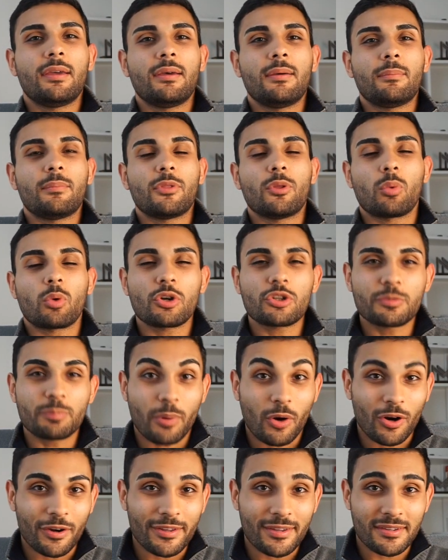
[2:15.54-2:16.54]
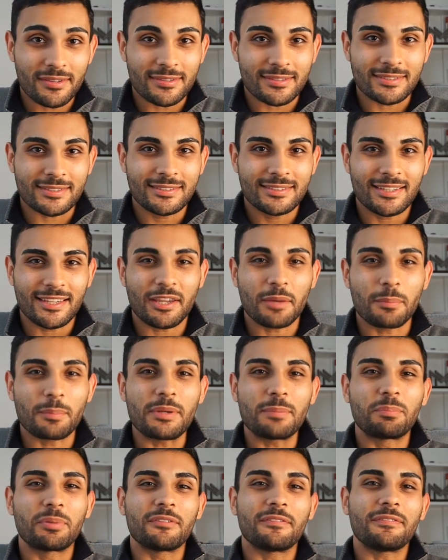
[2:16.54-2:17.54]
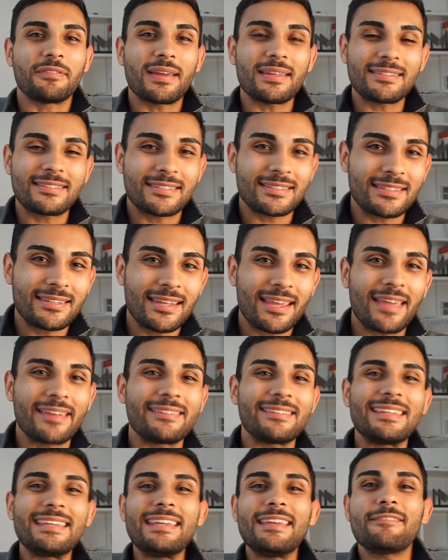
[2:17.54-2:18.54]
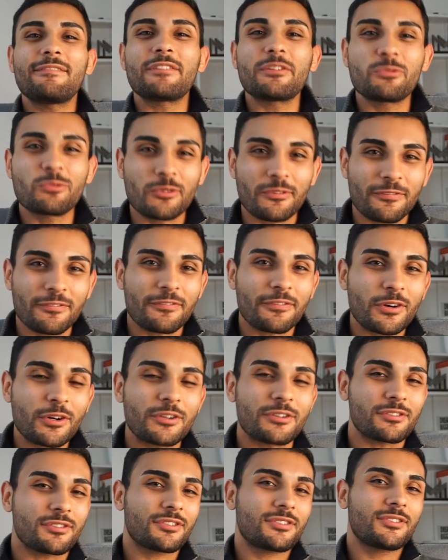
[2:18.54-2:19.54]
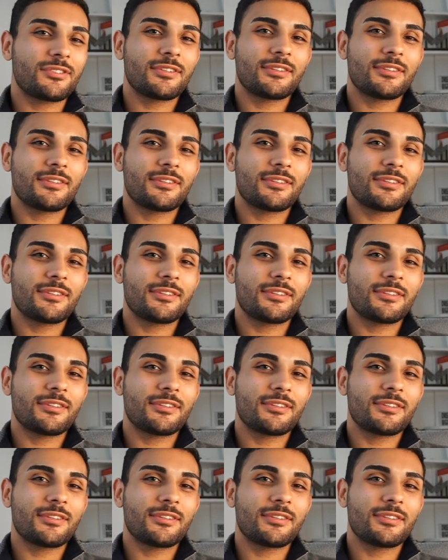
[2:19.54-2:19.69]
But the worst part is it can be prevented and even reversed.